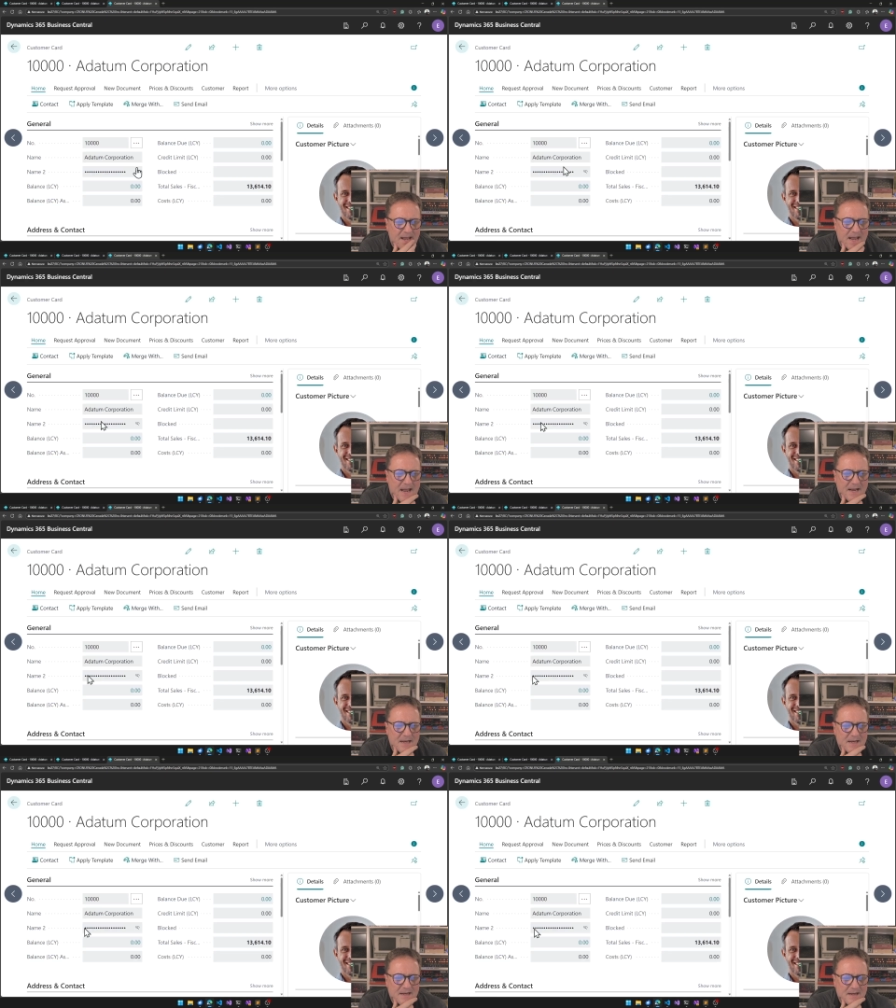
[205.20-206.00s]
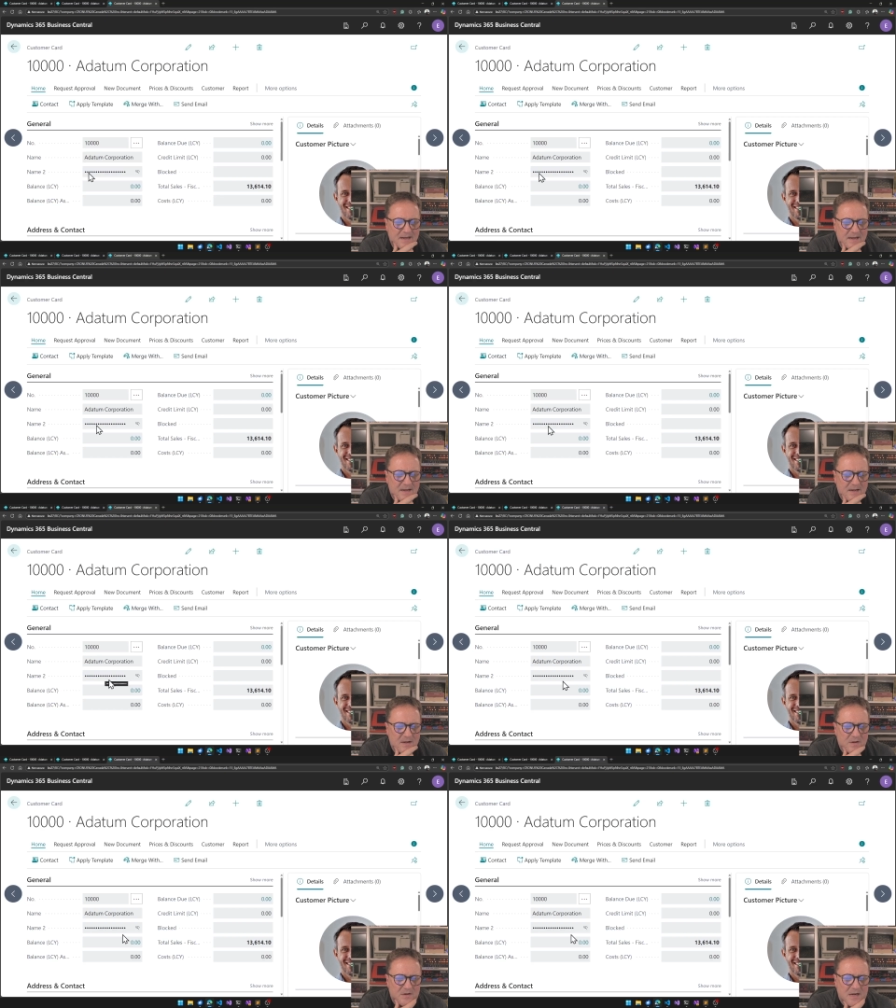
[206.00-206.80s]
and
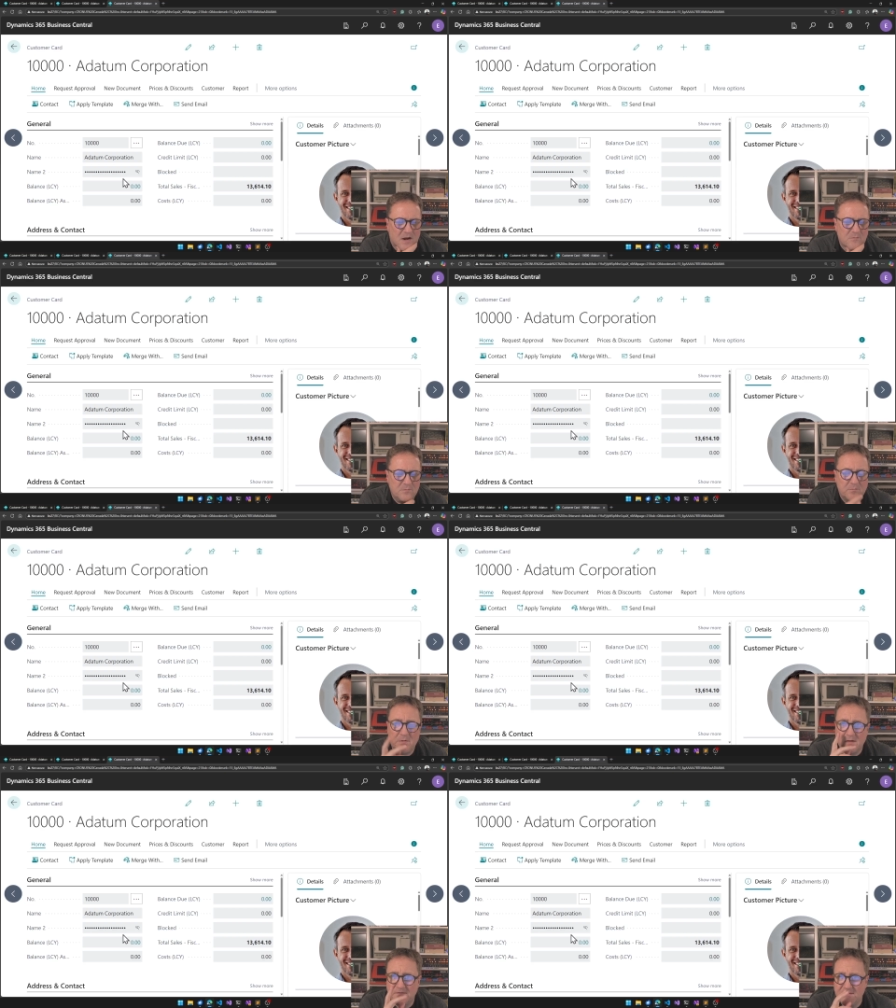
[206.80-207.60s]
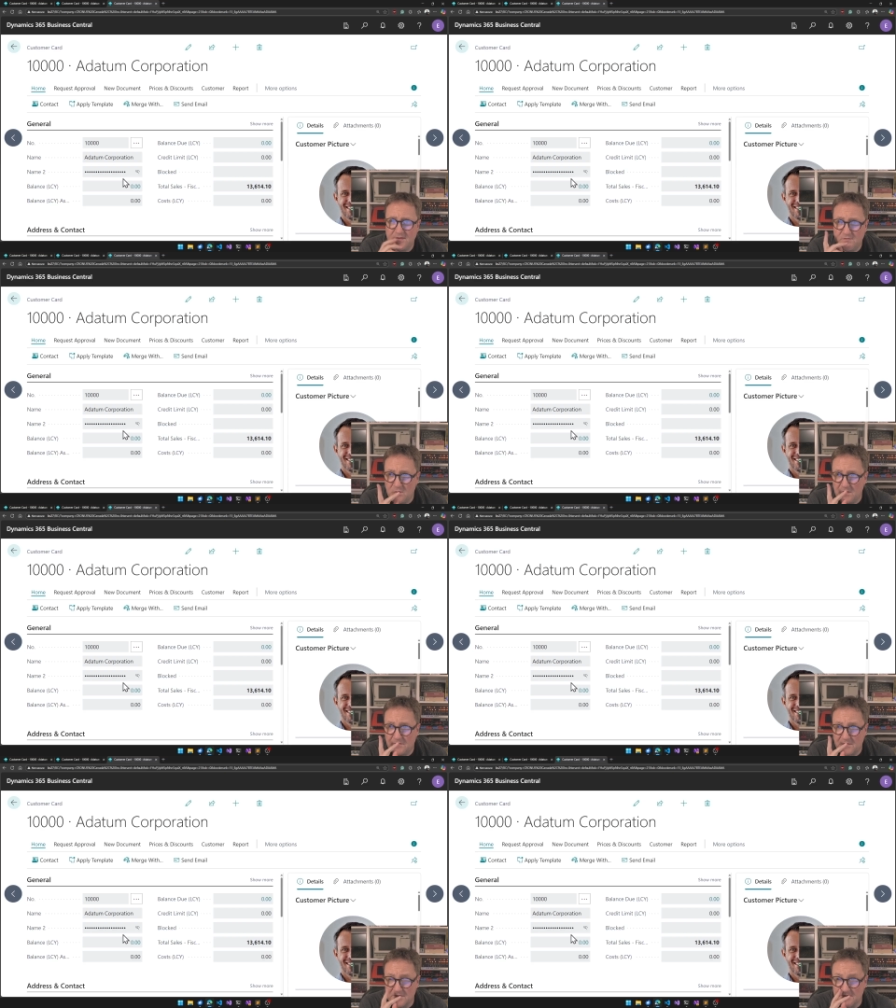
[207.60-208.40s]
now we can see two
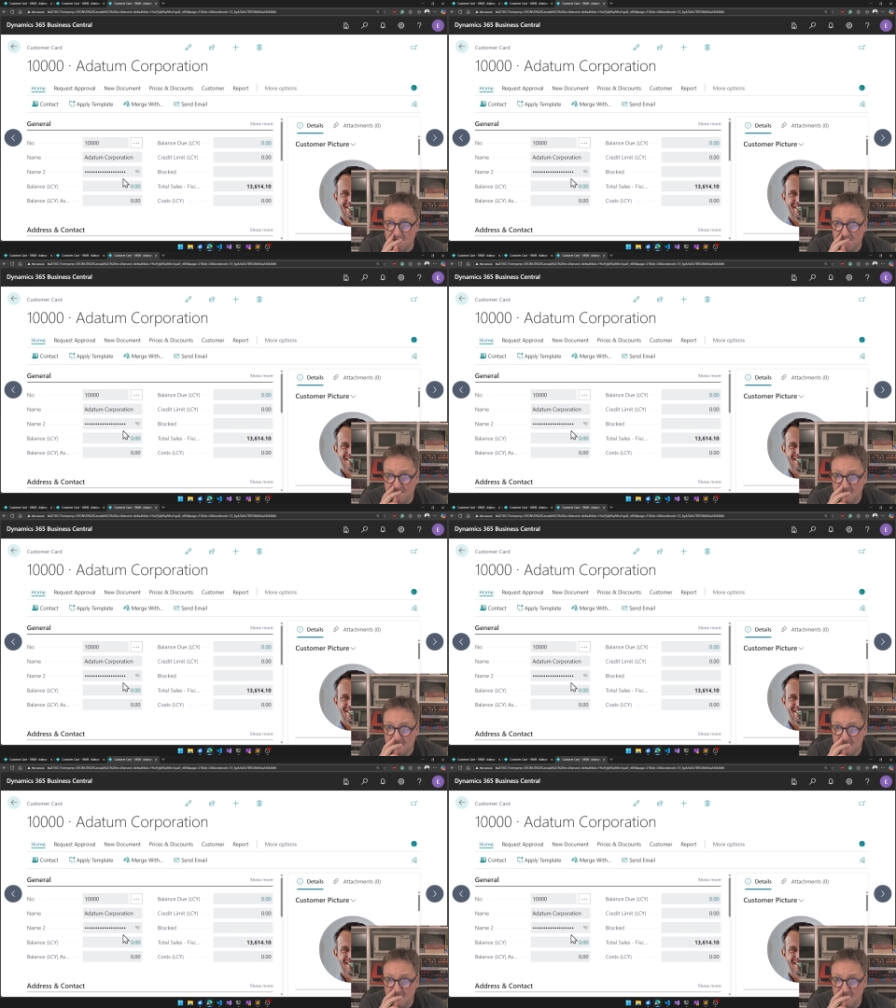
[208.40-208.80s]
differences.